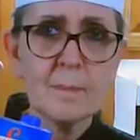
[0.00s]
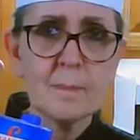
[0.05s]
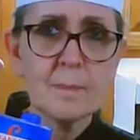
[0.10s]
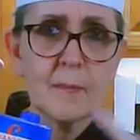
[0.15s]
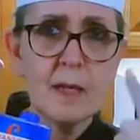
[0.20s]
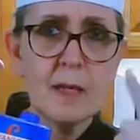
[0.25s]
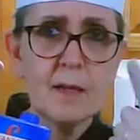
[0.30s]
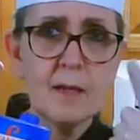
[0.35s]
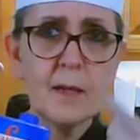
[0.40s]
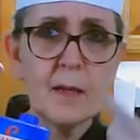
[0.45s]

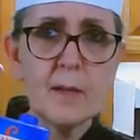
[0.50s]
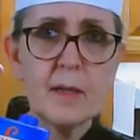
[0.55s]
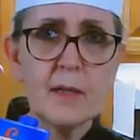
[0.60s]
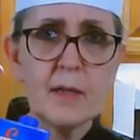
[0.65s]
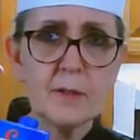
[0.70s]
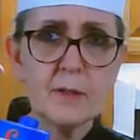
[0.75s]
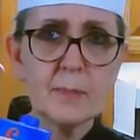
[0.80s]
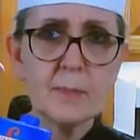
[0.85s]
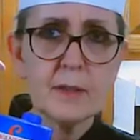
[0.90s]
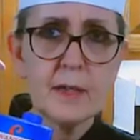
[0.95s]
and that my
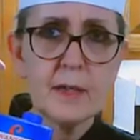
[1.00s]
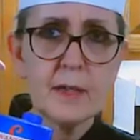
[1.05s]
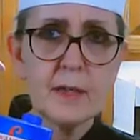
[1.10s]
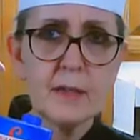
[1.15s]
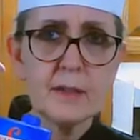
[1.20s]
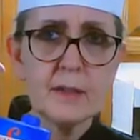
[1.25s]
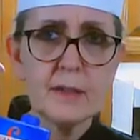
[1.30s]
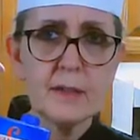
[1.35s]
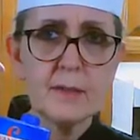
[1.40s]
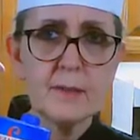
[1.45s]
husband
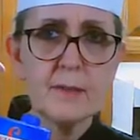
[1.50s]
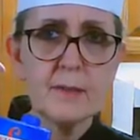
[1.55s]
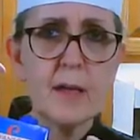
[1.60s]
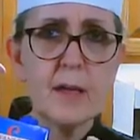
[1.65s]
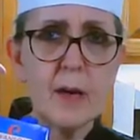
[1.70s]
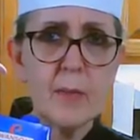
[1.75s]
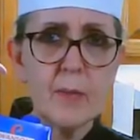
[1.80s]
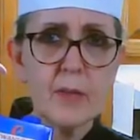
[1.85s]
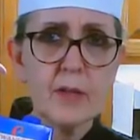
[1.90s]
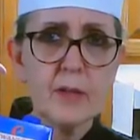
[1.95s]
takes in.
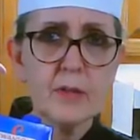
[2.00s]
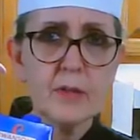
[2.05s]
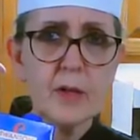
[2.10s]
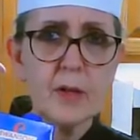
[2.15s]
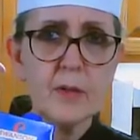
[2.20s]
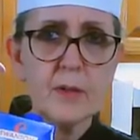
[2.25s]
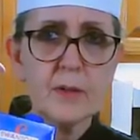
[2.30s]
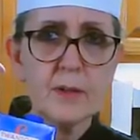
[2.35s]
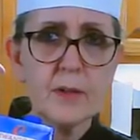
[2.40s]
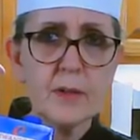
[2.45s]
I want to
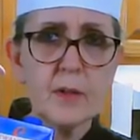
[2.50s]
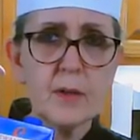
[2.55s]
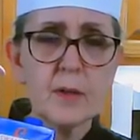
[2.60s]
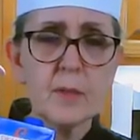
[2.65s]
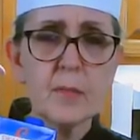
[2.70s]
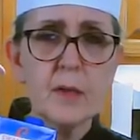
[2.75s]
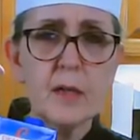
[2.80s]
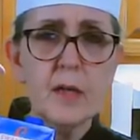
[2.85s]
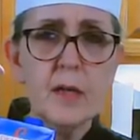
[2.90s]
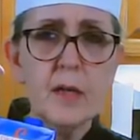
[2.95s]
control the sodium.